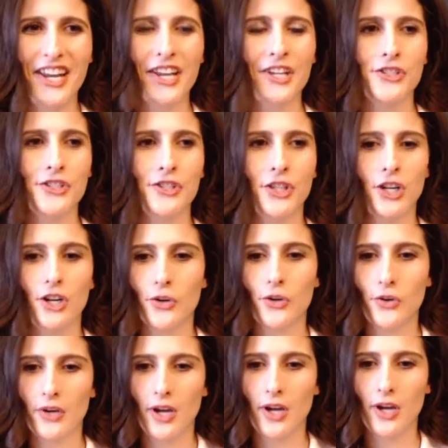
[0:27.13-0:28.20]

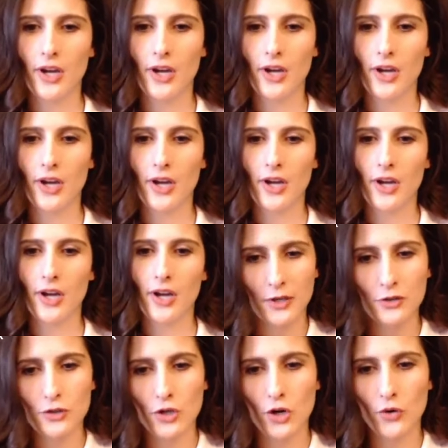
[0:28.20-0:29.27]
So I'm Alex
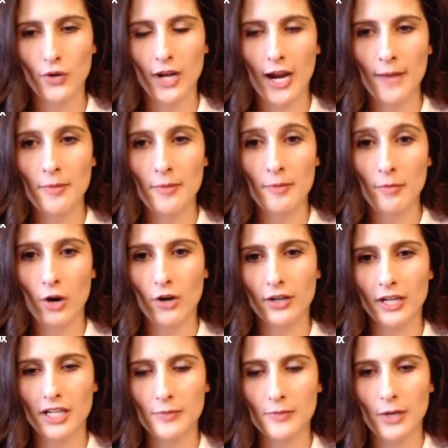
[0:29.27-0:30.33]
Mastroni. I'm the
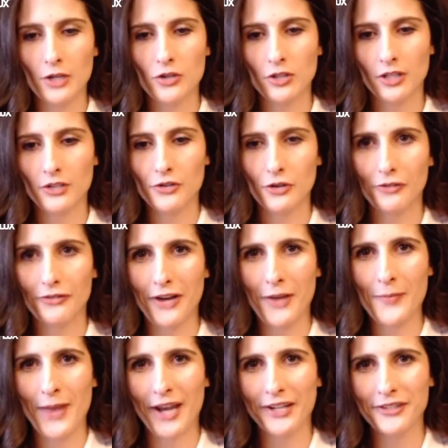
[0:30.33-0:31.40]
marketing specialist over at
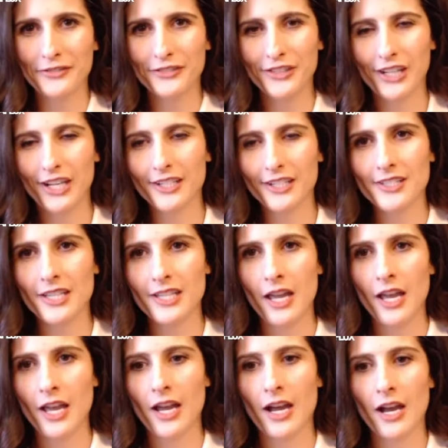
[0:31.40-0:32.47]
Magnaflux.
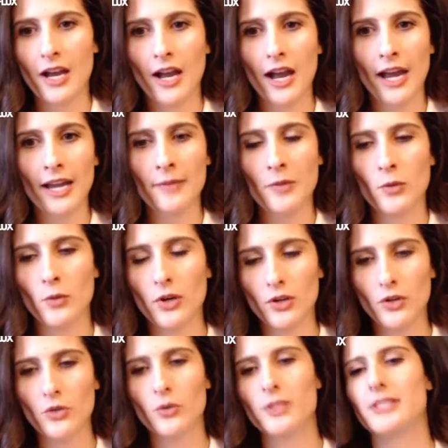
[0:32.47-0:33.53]
I am the one
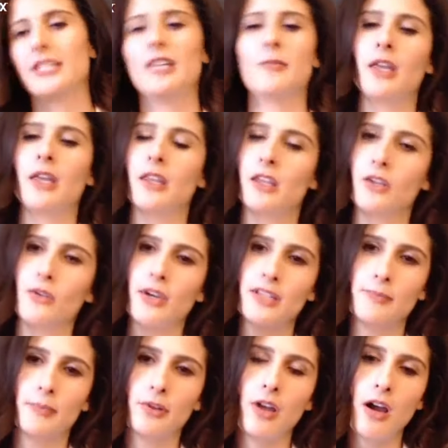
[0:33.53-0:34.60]
who is emailing you
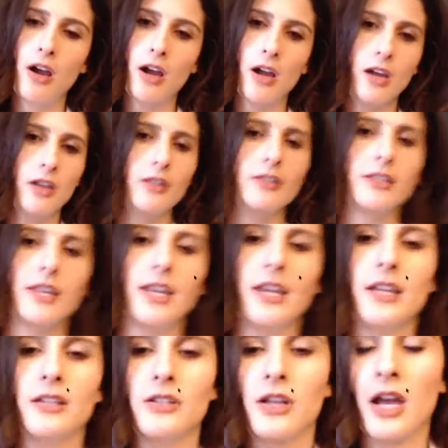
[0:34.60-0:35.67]
guys blogs
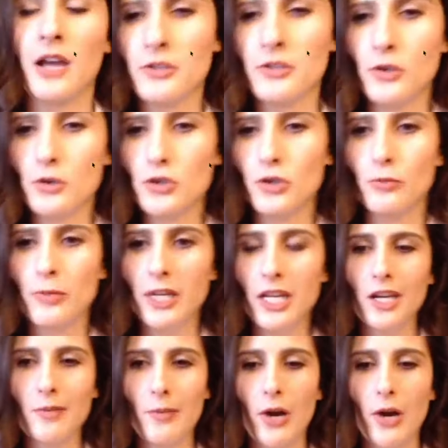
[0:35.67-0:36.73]
and social
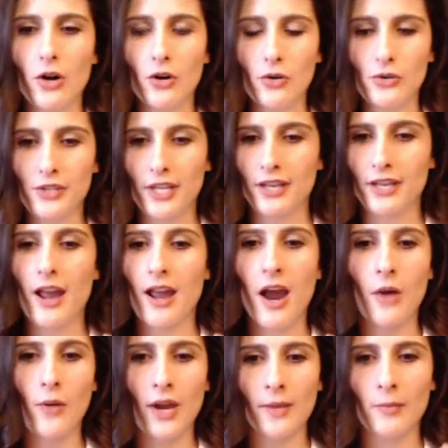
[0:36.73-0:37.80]
media posts, and
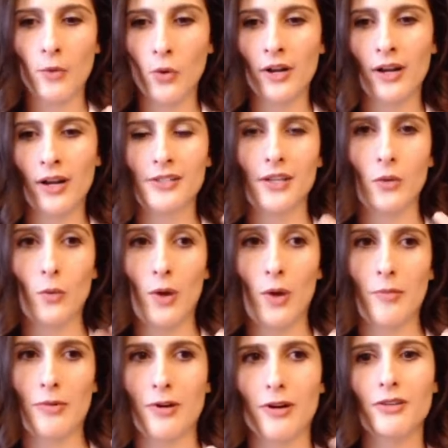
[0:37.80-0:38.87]
now I'm organizing
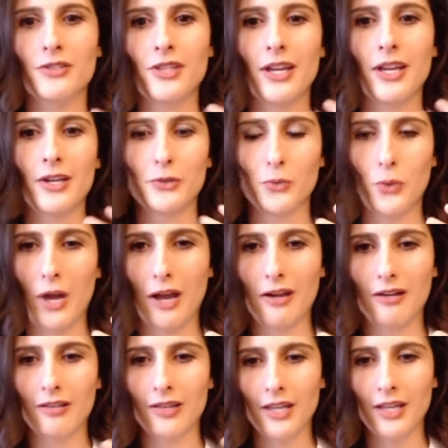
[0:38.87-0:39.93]
webinars as
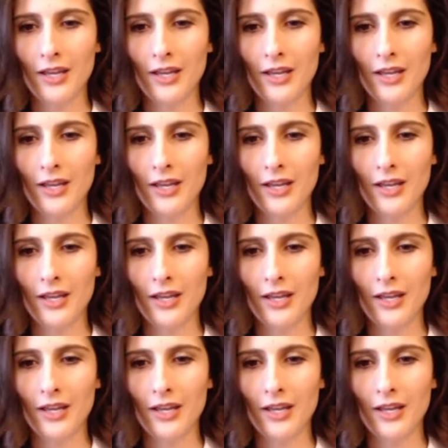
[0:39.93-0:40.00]
well.